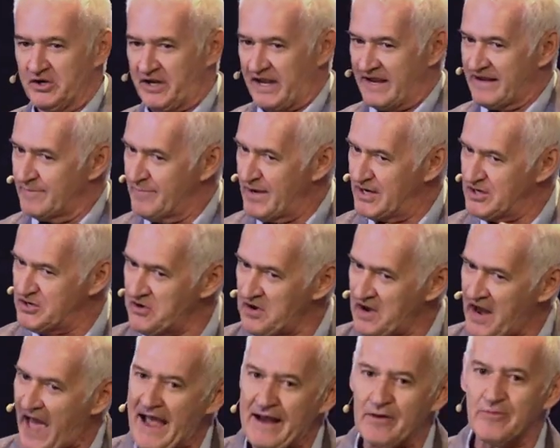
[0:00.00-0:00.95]
You can give me a new
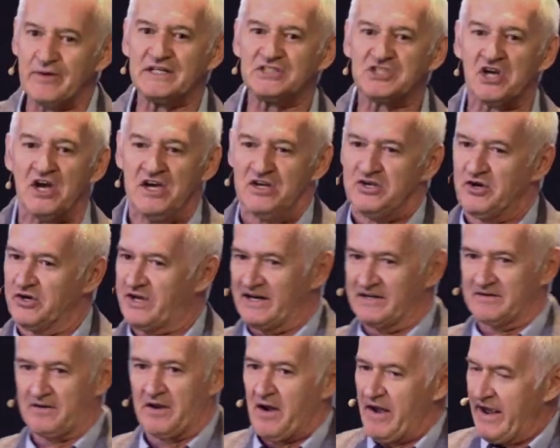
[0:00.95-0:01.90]
language. You
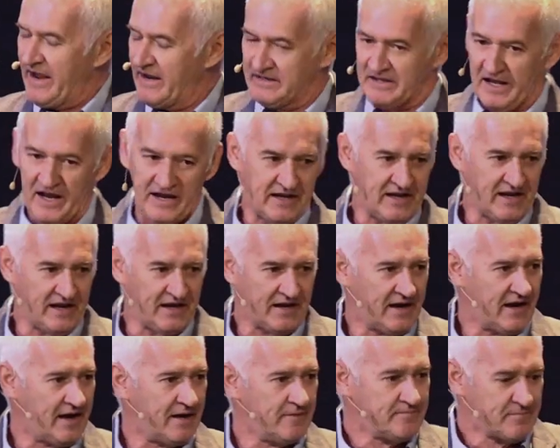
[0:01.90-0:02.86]
can in, uh, uh,
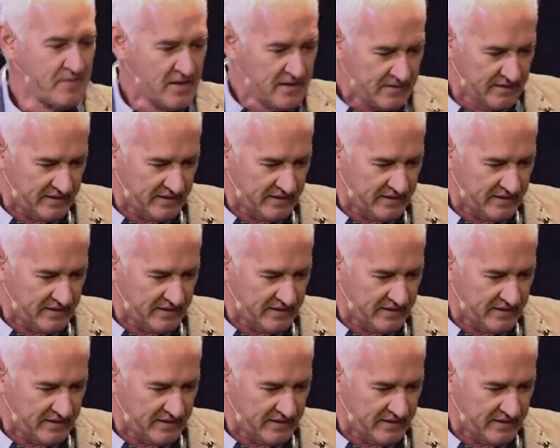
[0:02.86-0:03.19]
um,